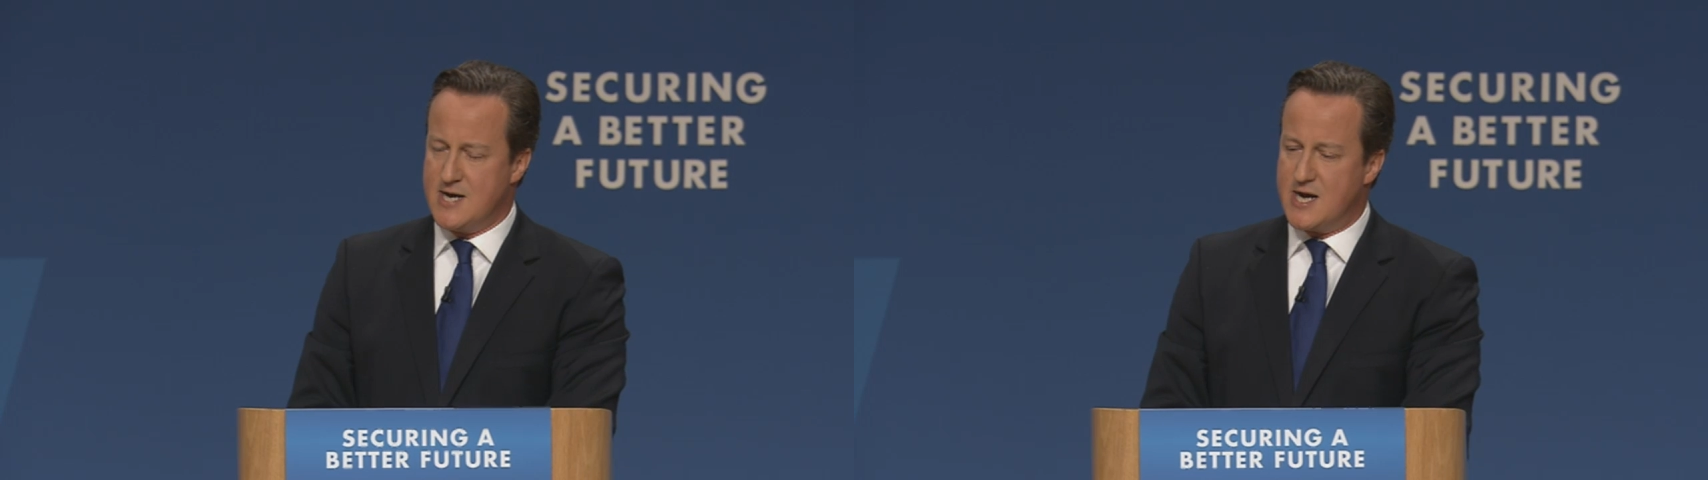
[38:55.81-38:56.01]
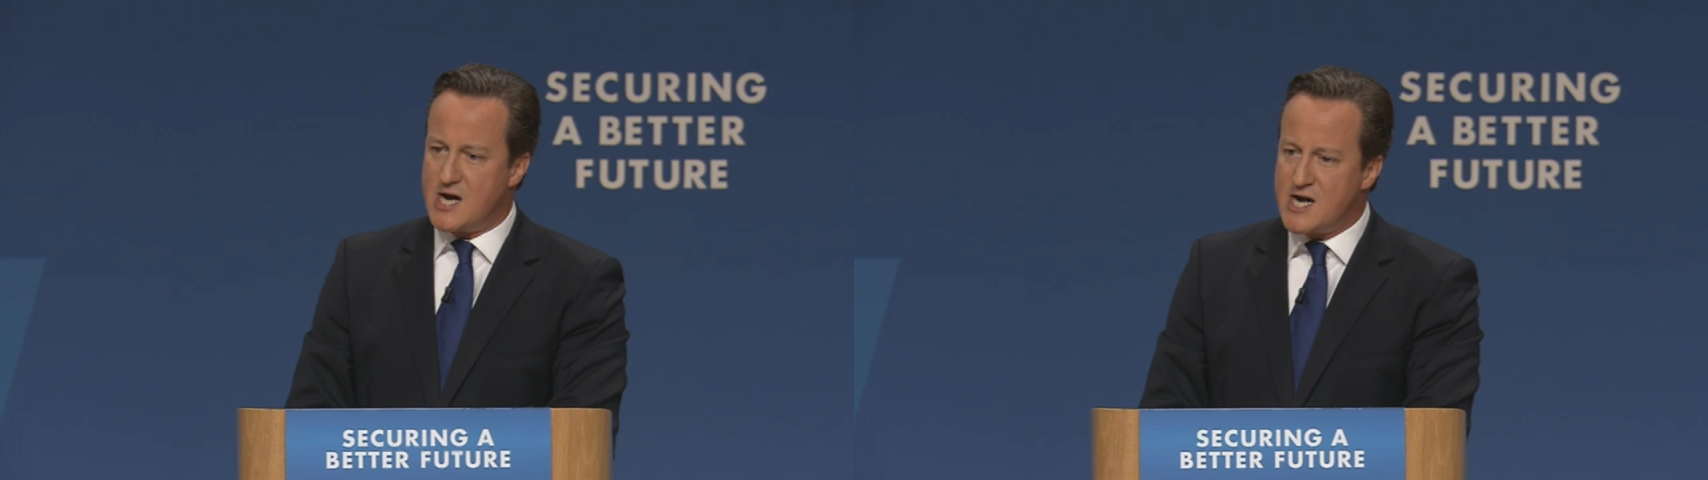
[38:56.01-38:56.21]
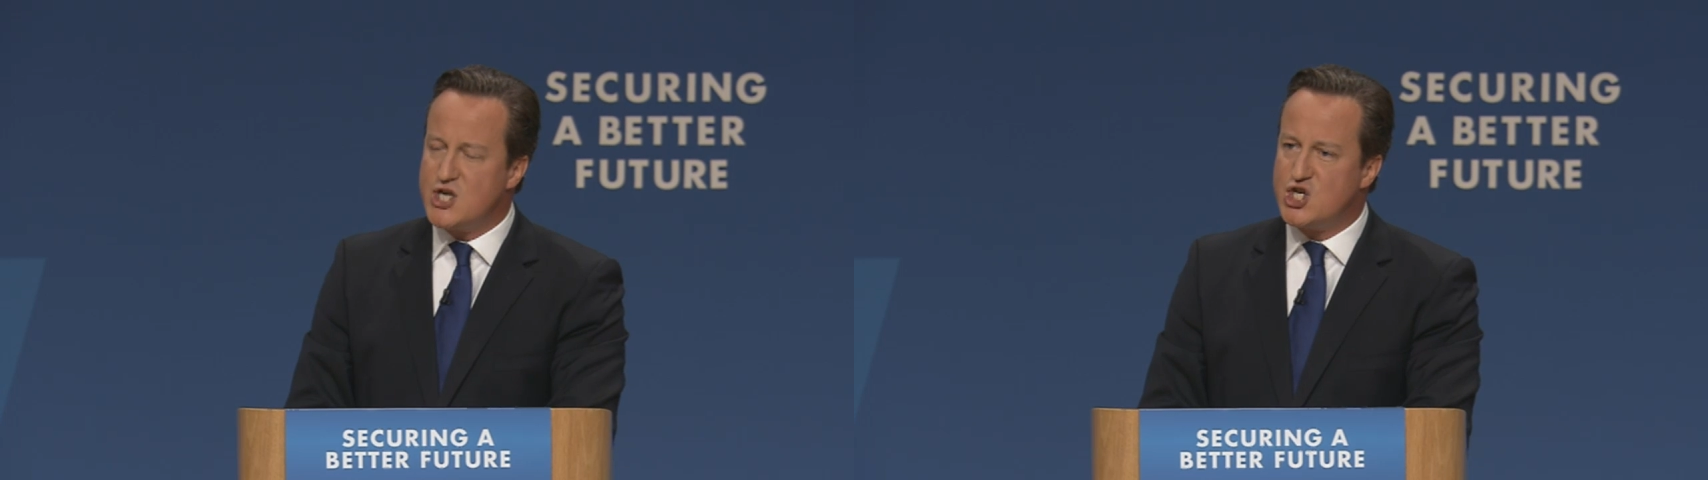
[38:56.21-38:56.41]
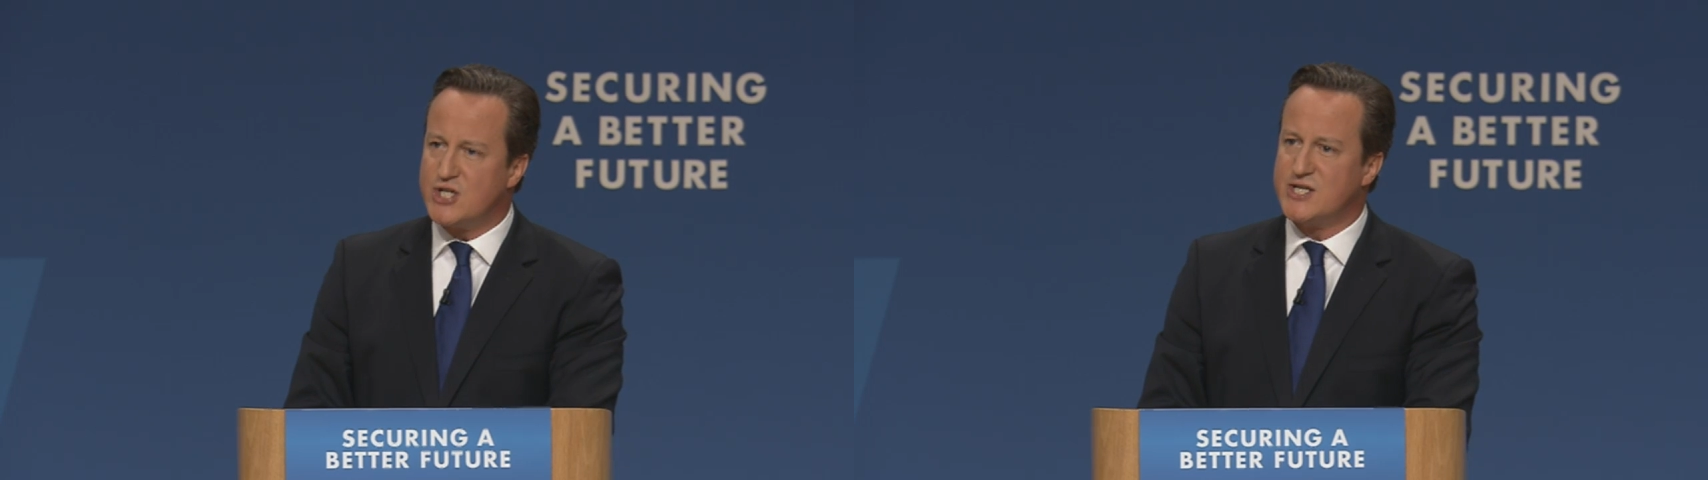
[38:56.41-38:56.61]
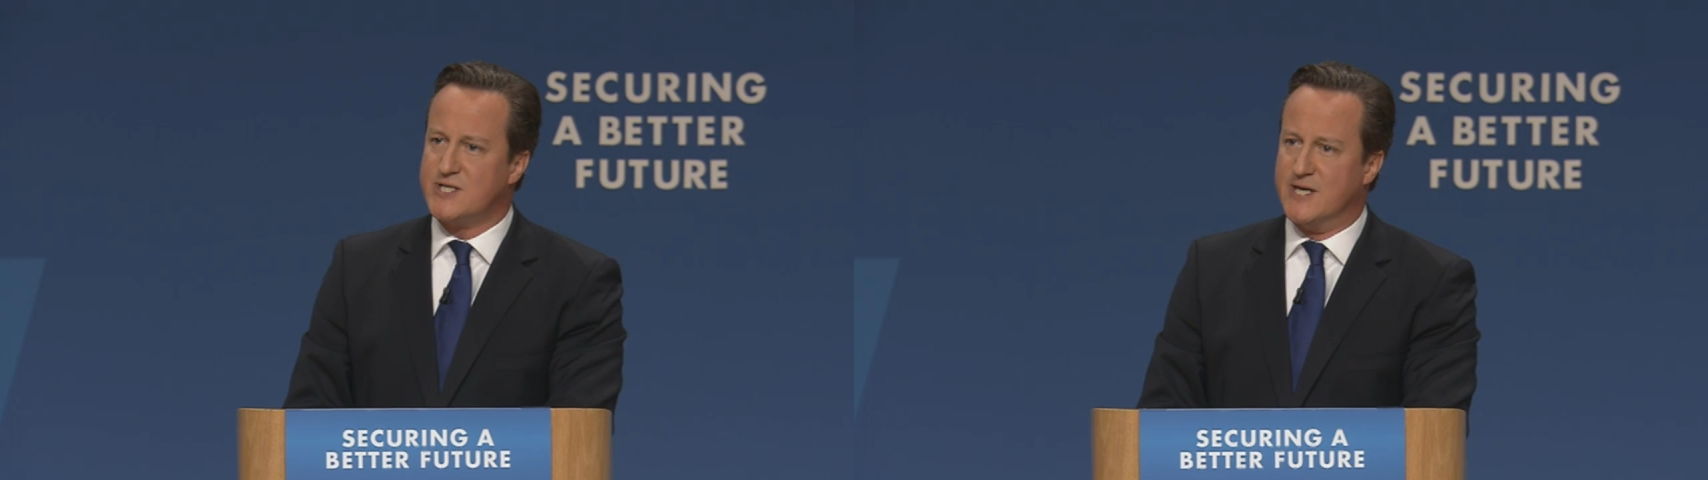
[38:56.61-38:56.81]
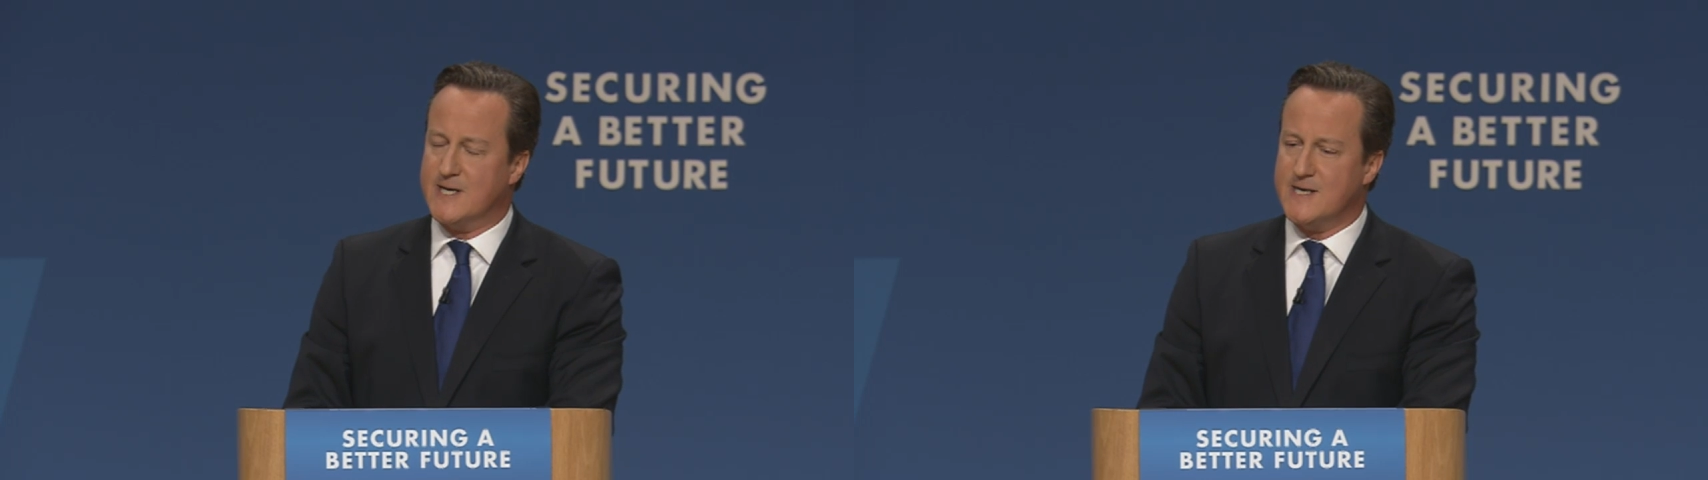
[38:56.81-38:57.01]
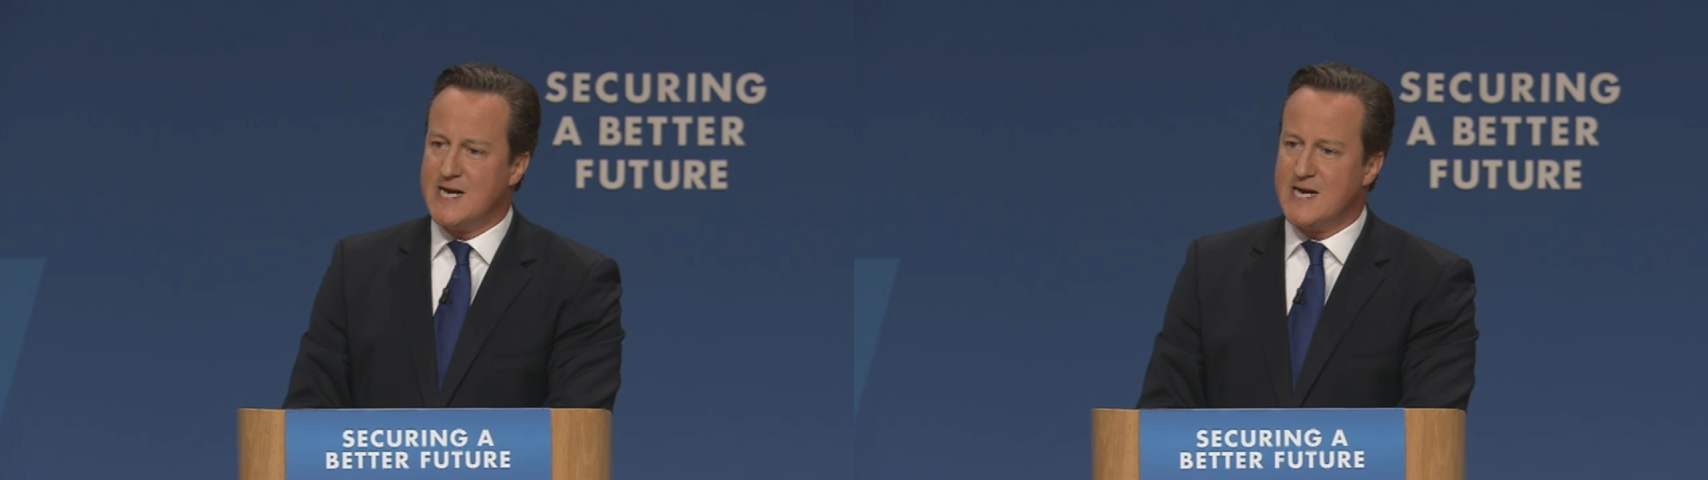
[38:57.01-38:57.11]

And I just think,